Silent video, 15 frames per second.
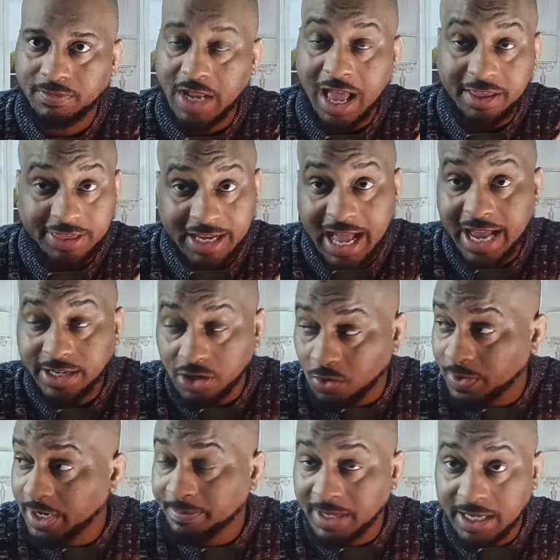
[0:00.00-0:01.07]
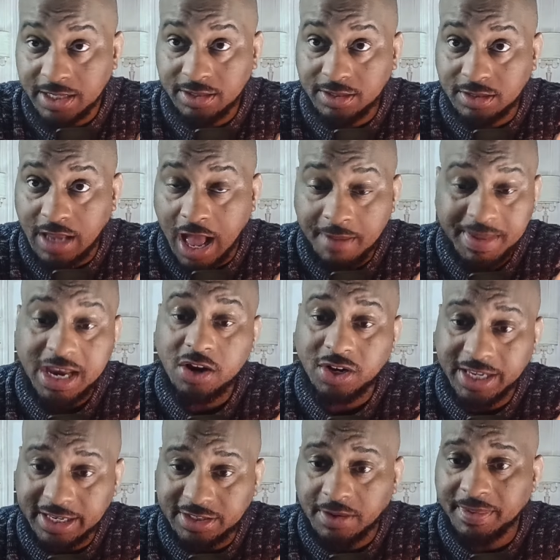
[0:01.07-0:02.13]
I think I know what it means. I'm here
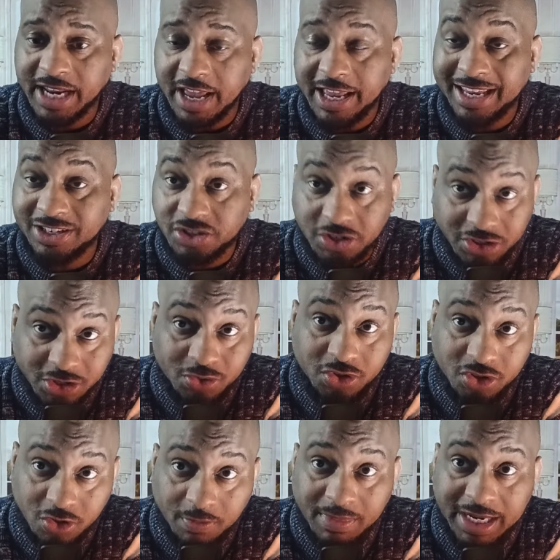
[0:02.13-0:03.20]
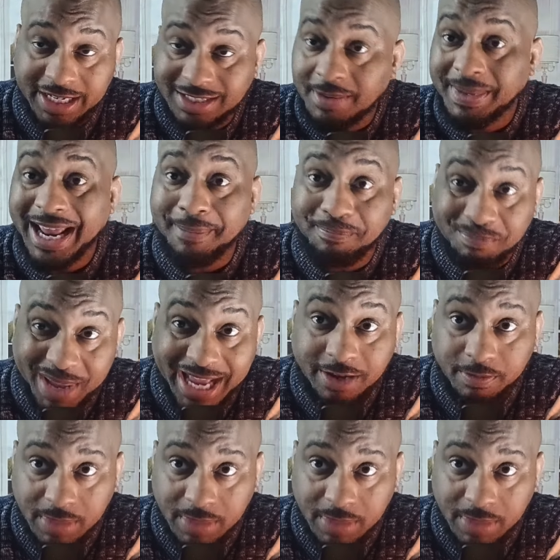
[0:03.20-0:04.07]
to get some of that institutional money, some of that bank